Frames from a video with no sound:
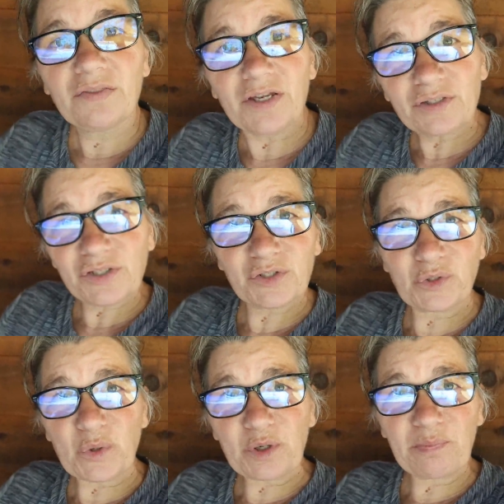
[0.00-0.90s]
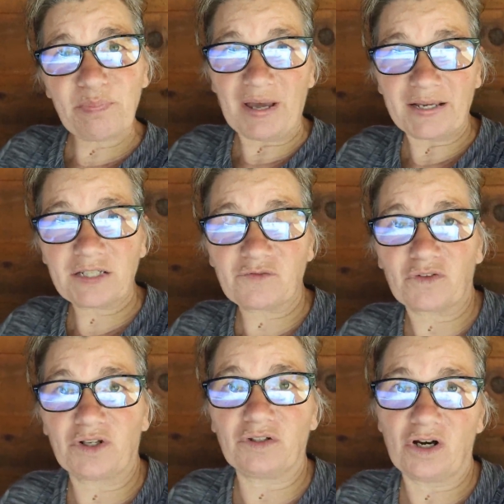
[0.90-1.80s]
They'll store best
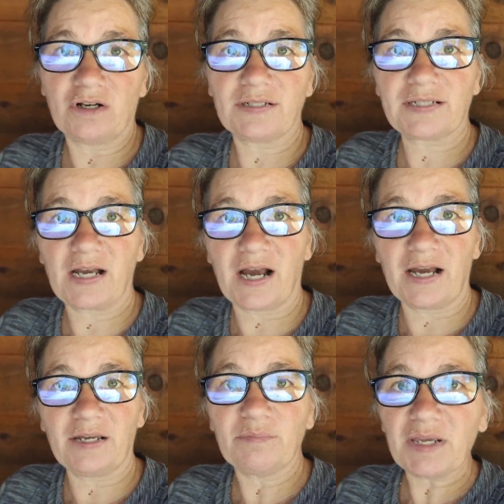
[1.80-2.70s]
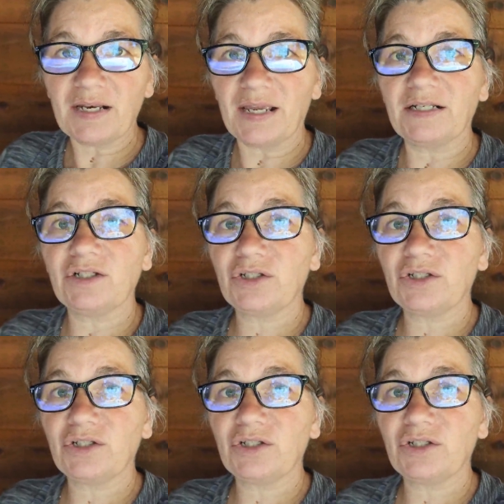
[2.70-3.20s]
for the longest time in a